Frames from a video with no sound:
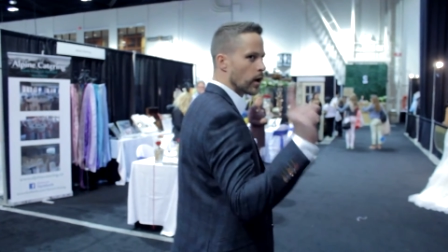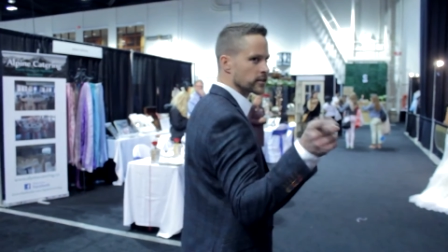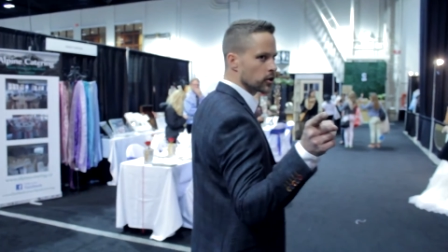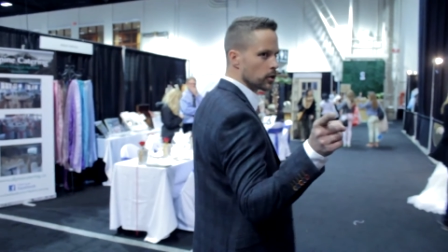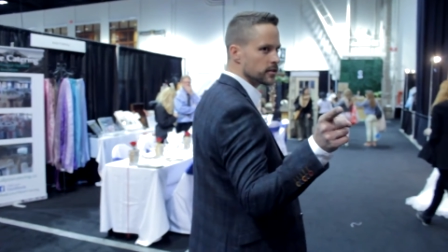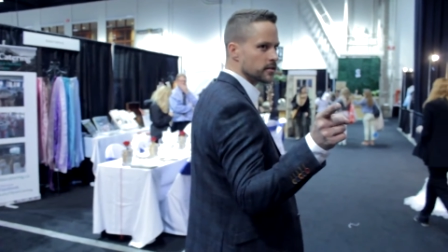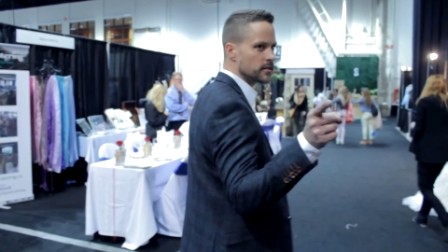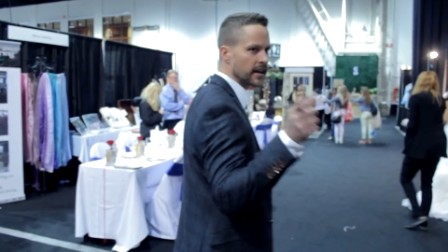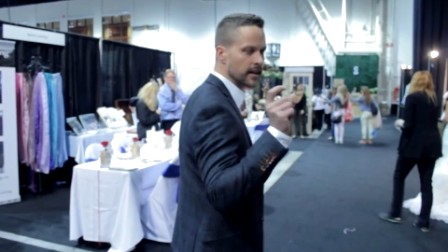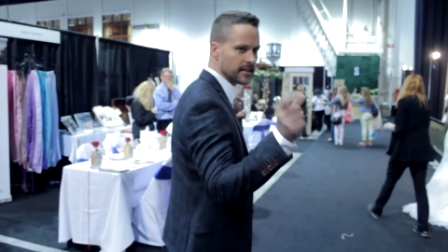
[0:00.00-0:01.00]
West Coast
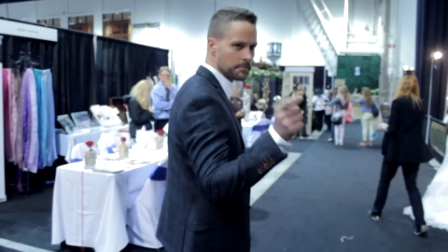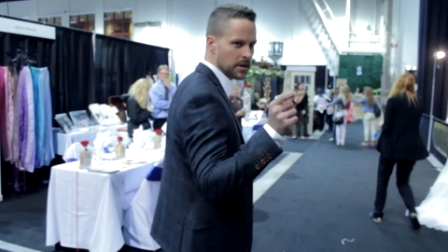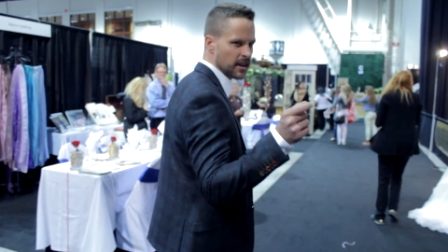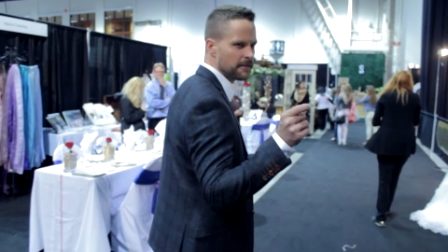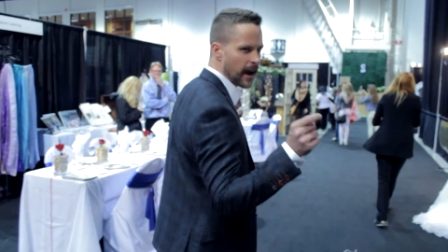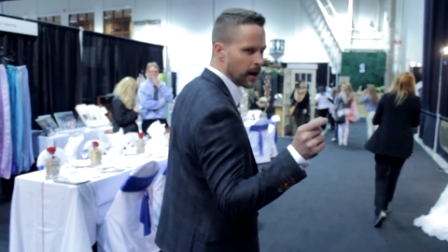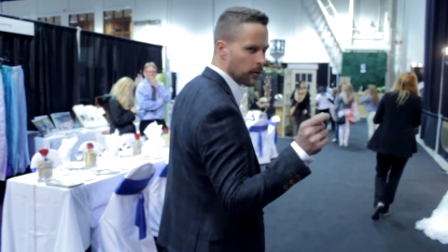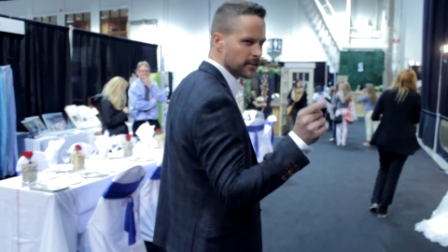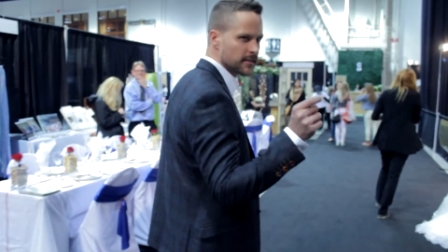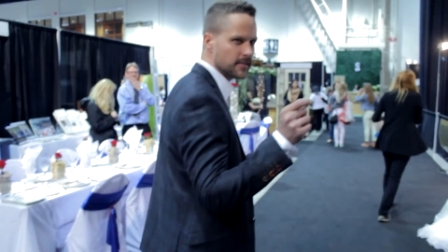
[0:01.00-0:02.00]
like the big fat
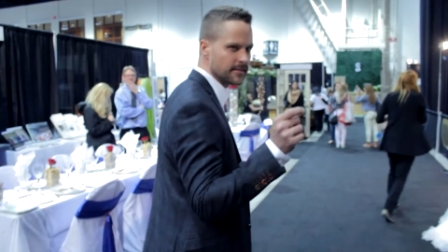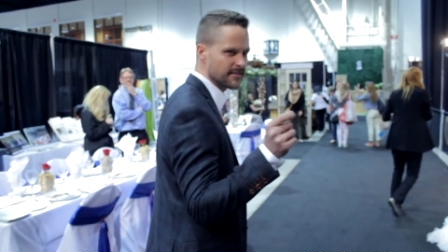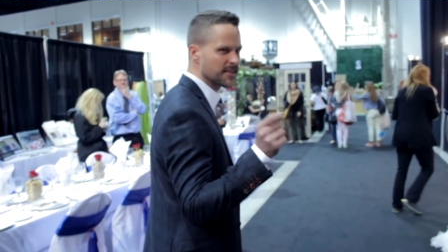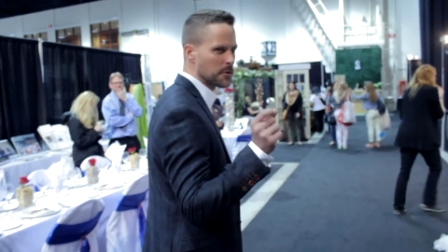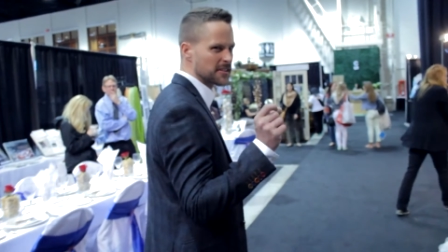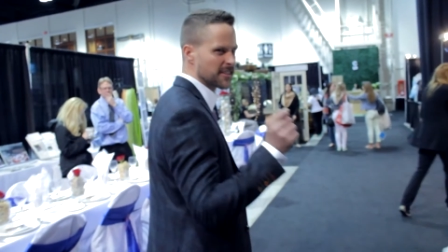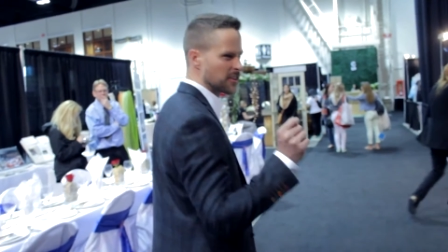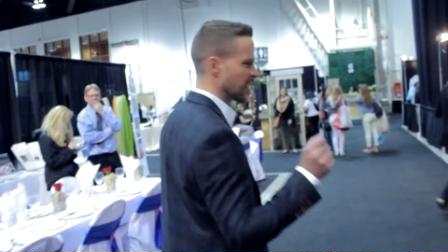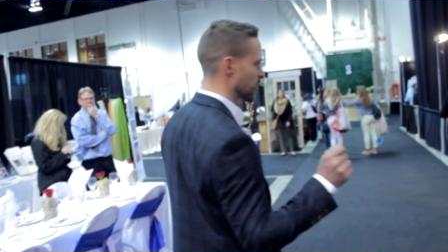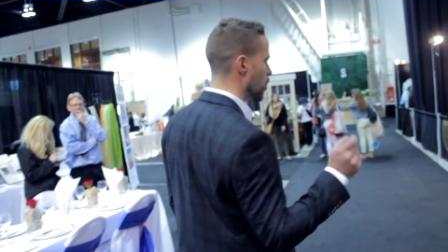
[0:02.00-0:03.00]
ones. the ones yeah. that
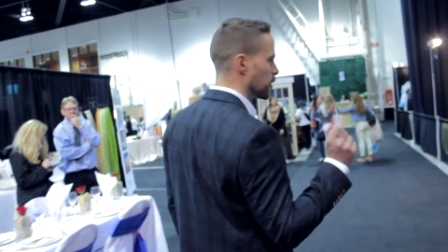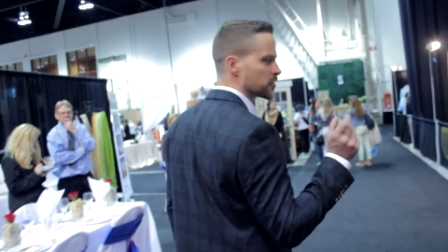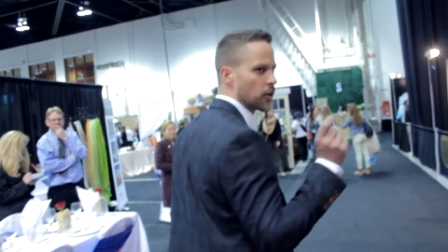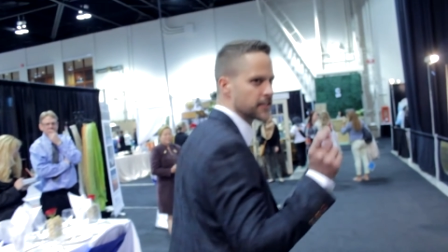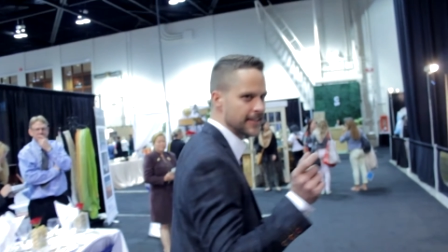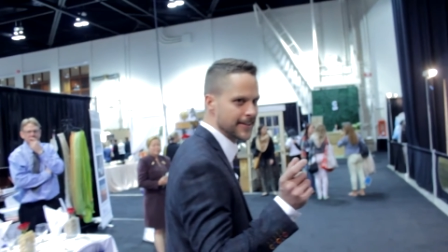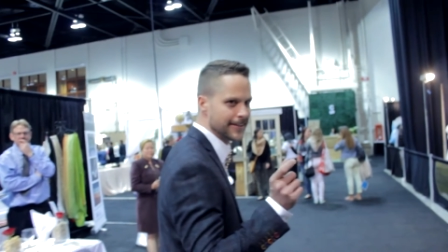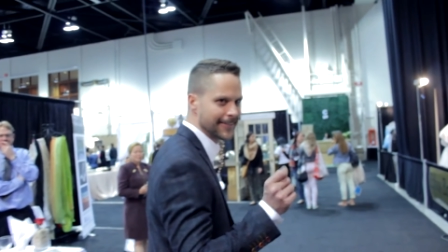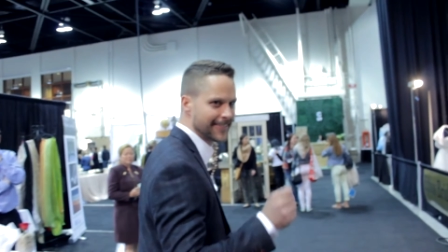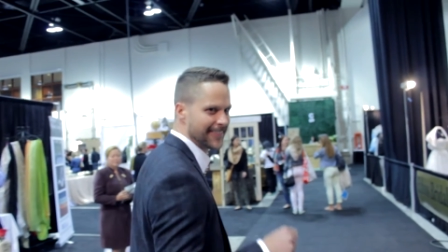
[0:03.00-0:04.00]
are like almost hard to
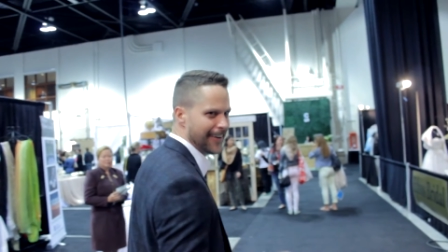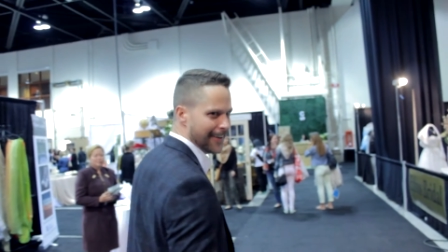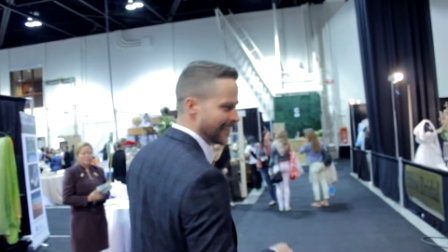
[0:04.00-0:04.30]
eat. Here,